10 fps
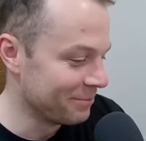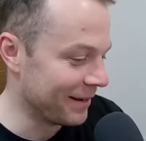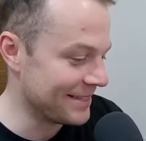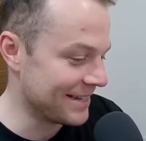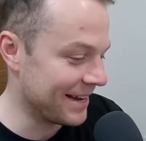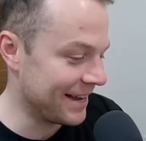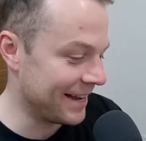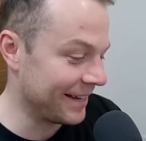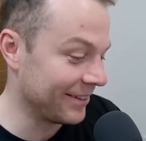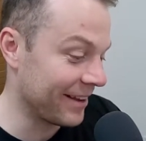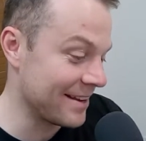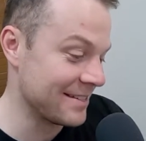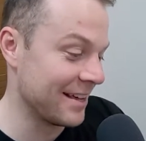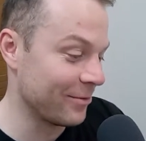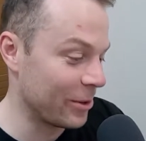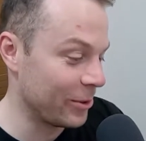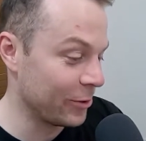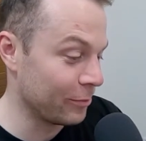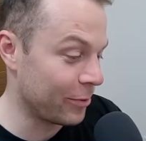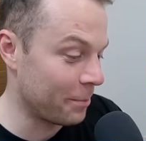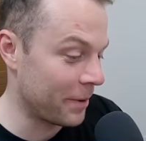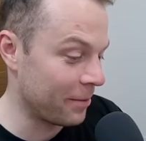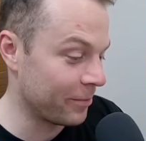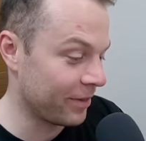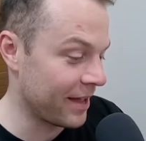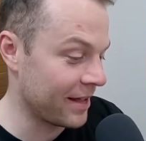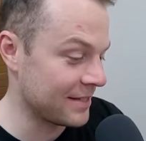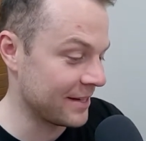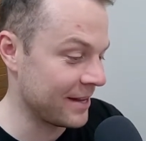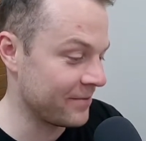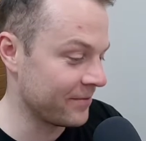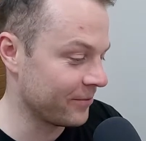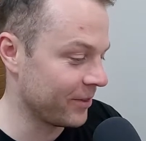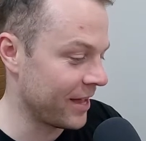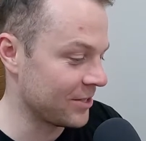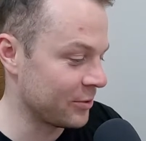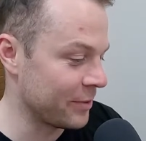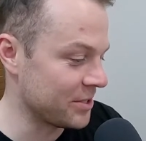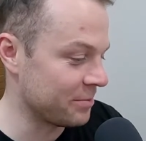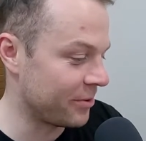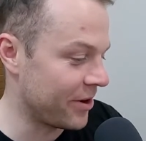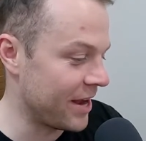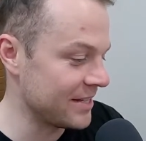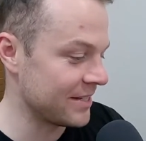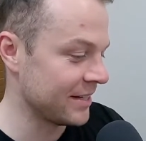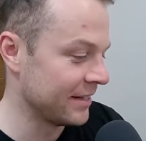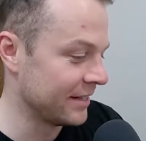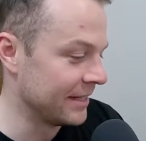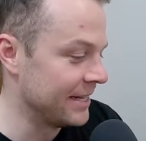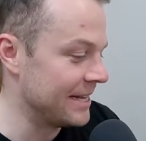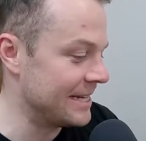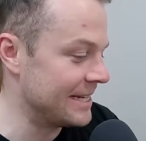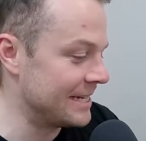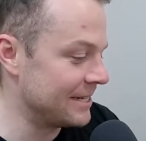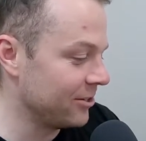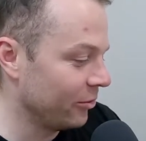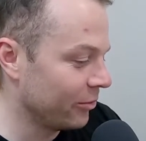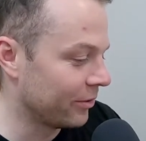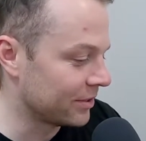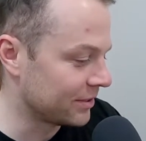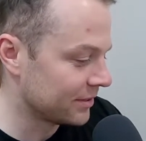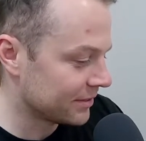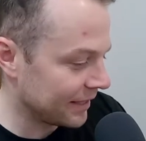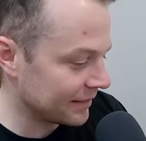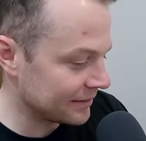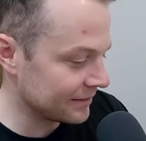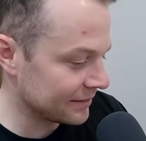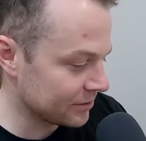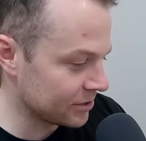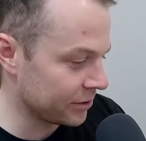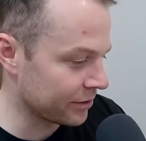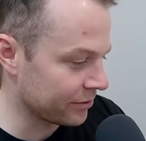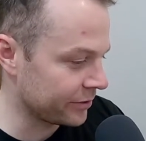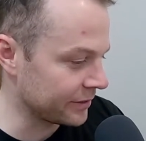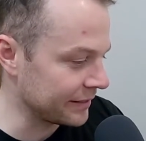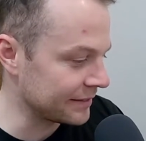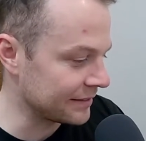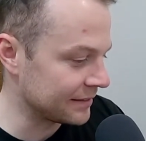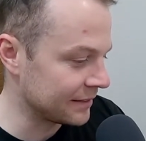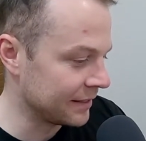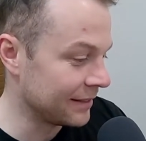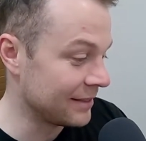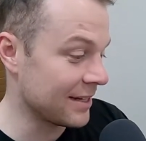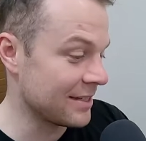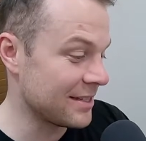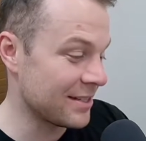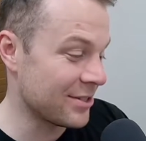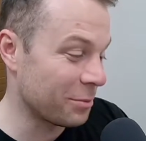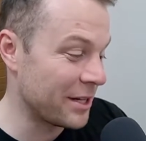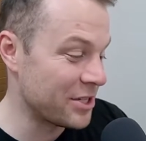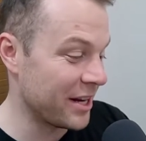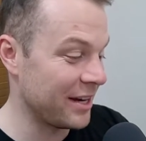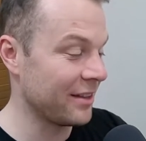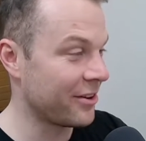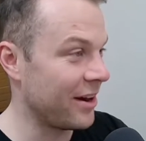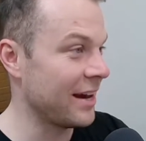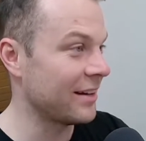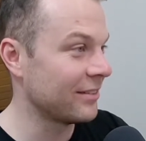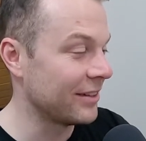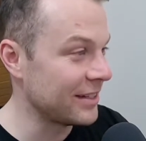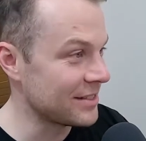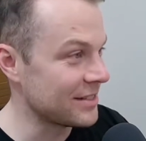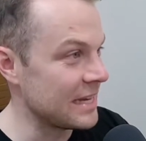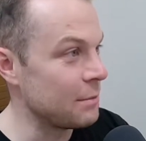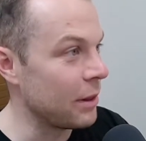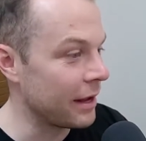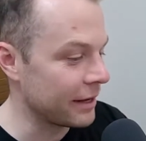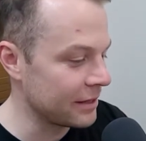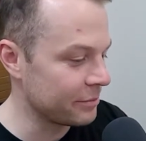but look, he's another one who could pop up without too much surprise. Who else? Just looking through the lists. Does Tom Lynch get another crack? It doesn't seem like it.